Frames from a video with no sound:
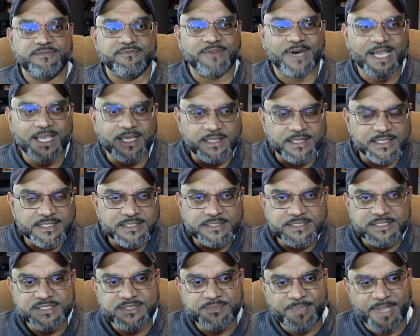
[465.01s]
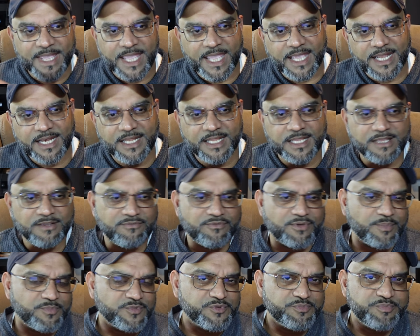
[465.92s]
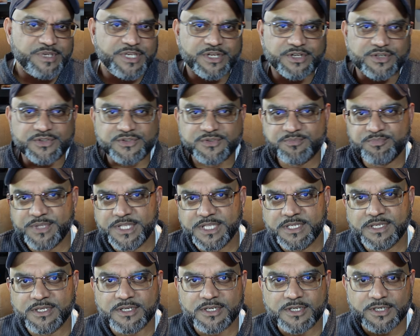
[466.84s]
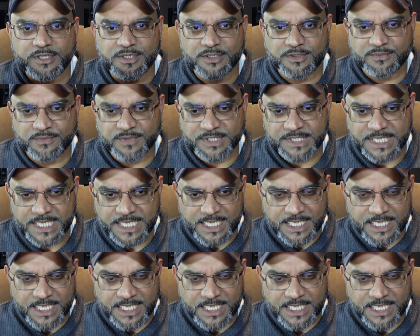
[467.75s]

violins panning from speaker to speaker, with